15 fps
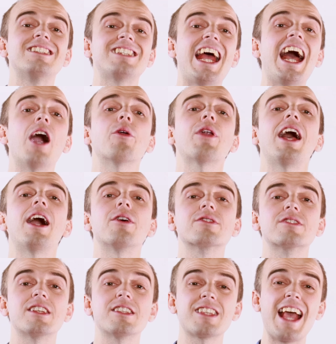
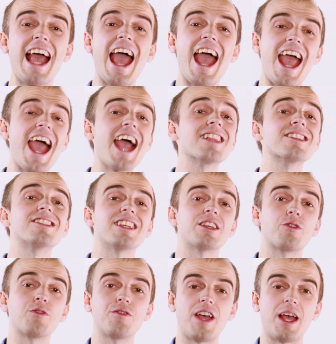townhouses, and
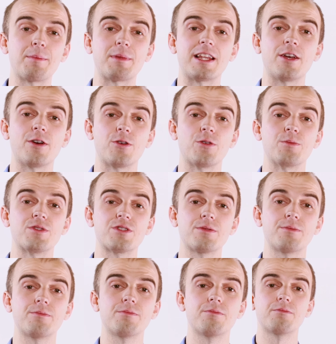single-family homes.